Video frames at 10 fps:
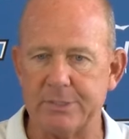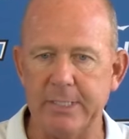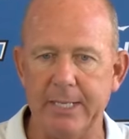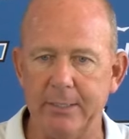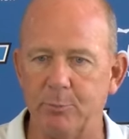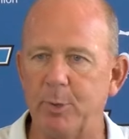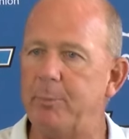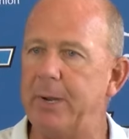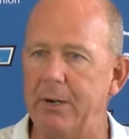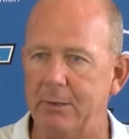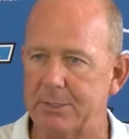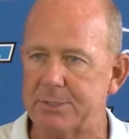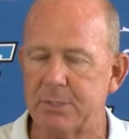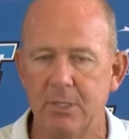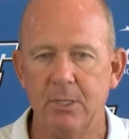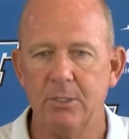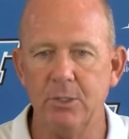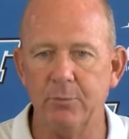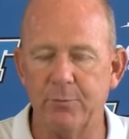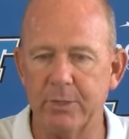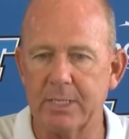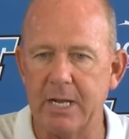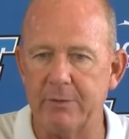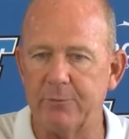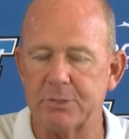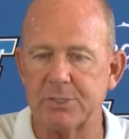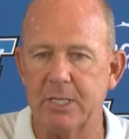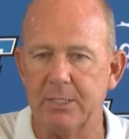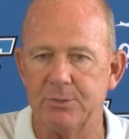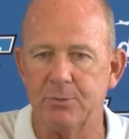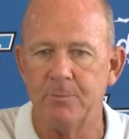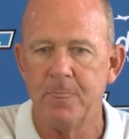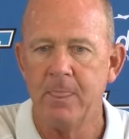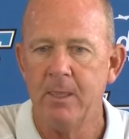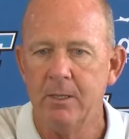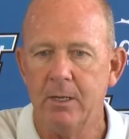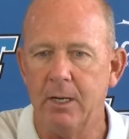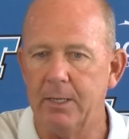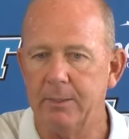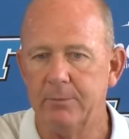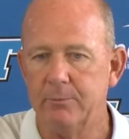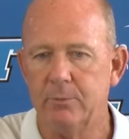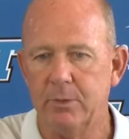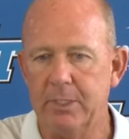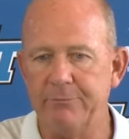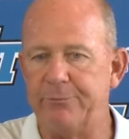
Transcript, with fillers: say it'll prepare us, you know, for the conference schedule. Uh, in